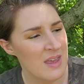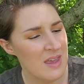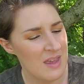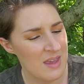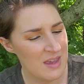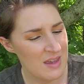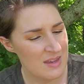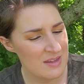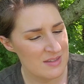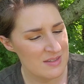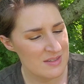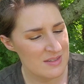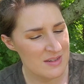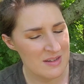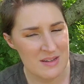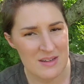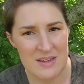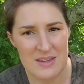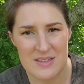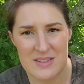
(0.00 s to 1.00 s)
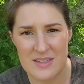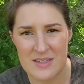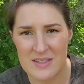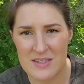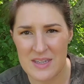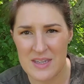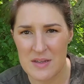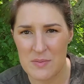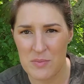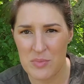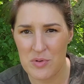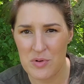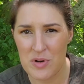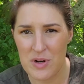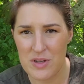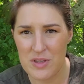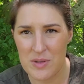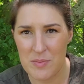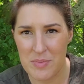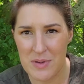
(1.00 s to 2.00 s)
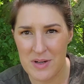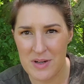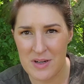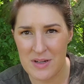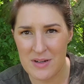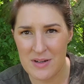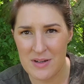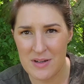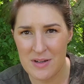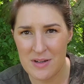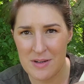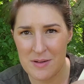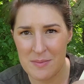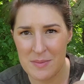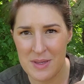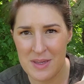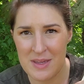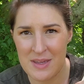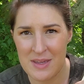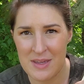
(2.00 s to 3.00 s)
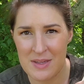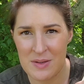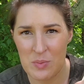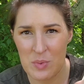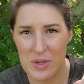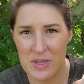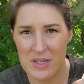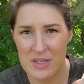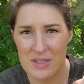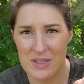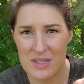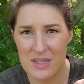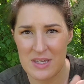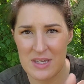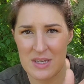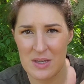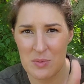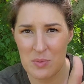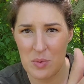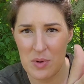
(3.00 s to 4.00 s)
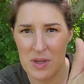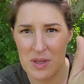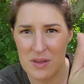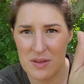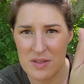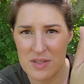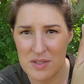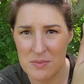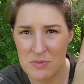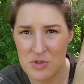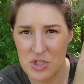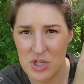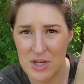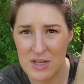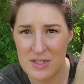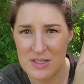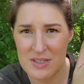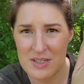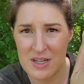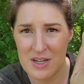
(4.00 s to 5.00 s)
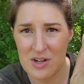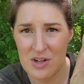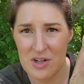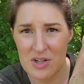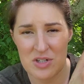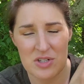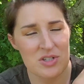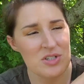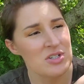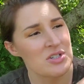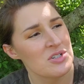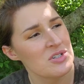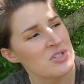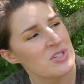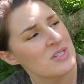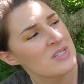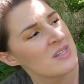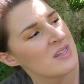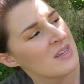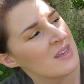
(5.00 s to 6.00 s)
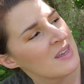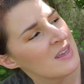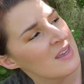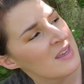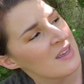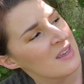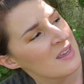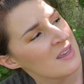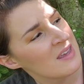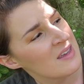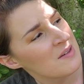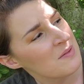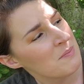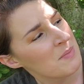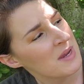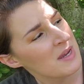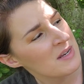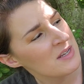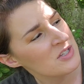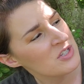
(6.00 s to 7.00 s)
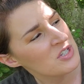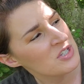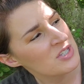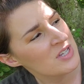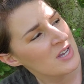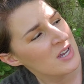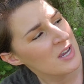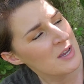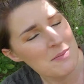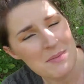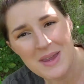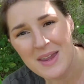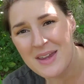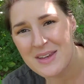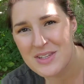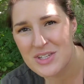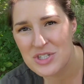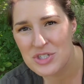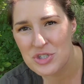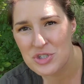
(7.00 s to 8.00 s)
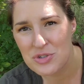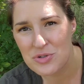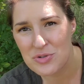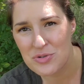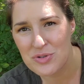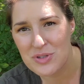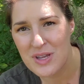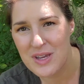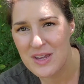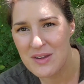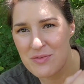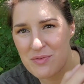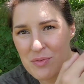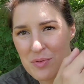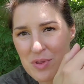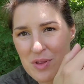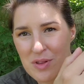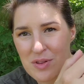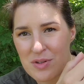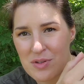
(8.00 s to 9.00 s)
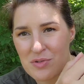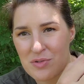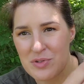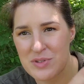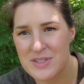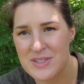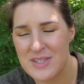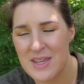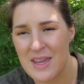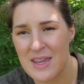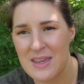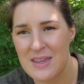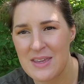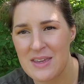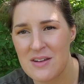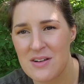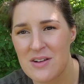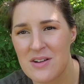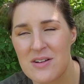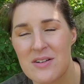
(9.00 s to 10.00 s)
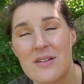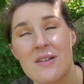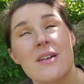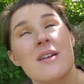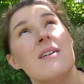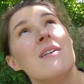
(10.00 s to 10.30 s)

and it says Kinbor at the bottom, weekly with some Chinese characters, manage time and control life with a little saying here.